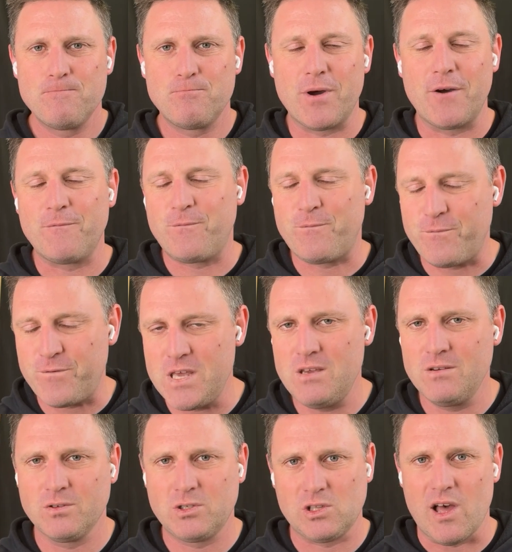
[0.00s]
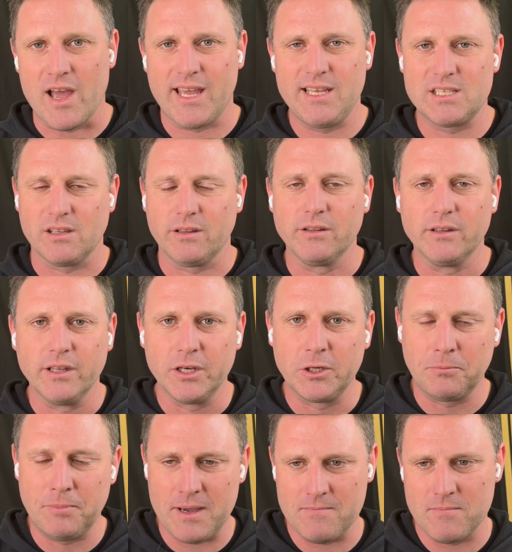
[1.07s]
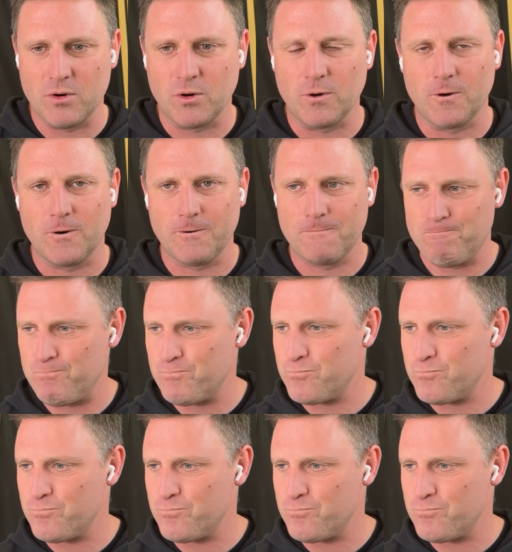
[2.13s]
but feels like he's a little bit more